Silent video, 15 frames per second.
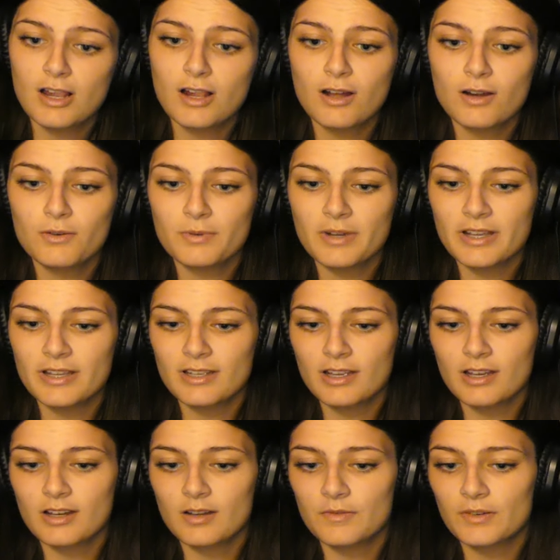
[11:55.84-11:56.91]
Oh wait,
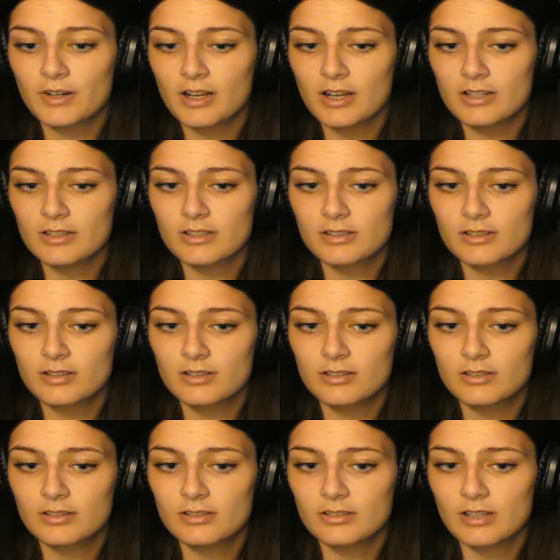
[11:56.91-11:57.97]
yeah, I forgot
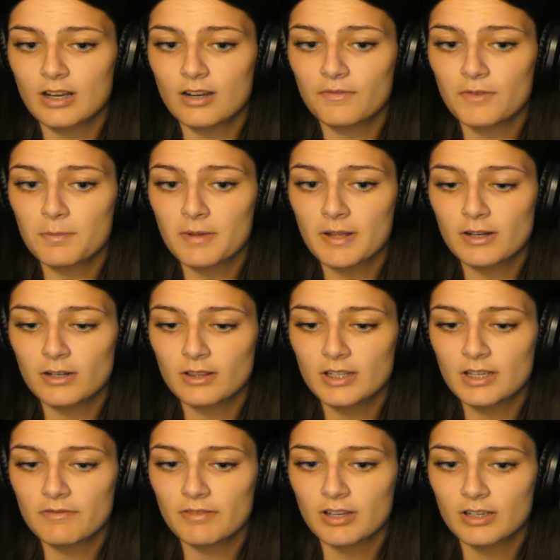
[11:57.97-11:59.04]
Alfie planned on
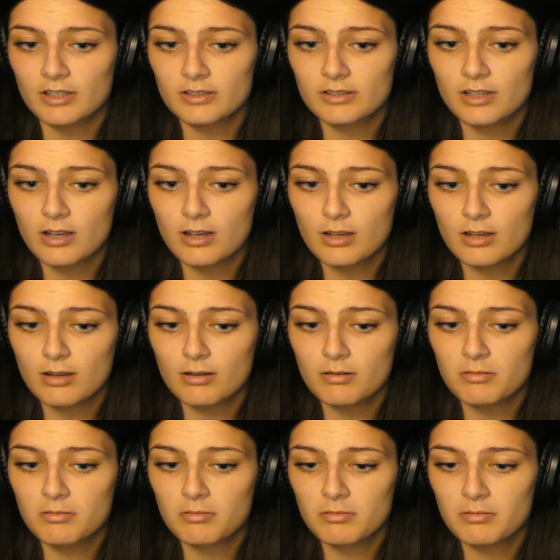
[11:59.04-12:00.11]
leaving,
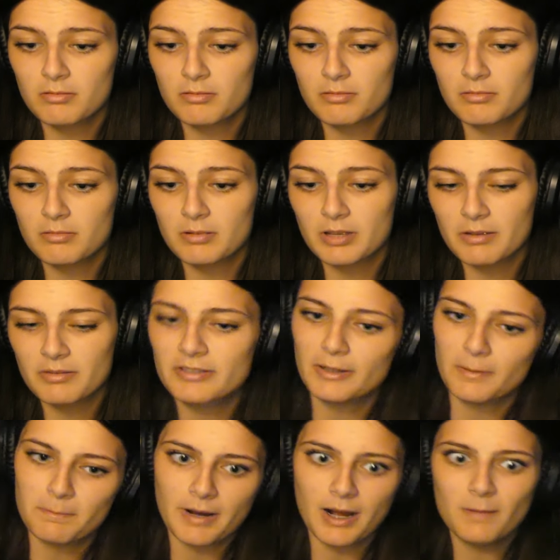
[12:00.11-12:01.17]
so he
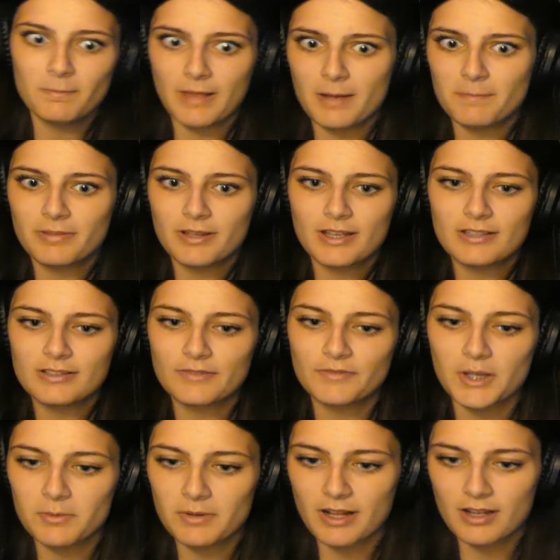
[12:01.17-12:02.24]
gonna bomb that place if
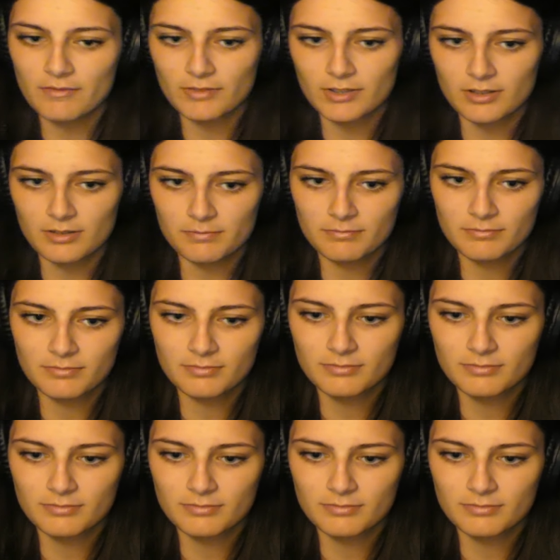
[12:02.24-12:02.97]
they went after him.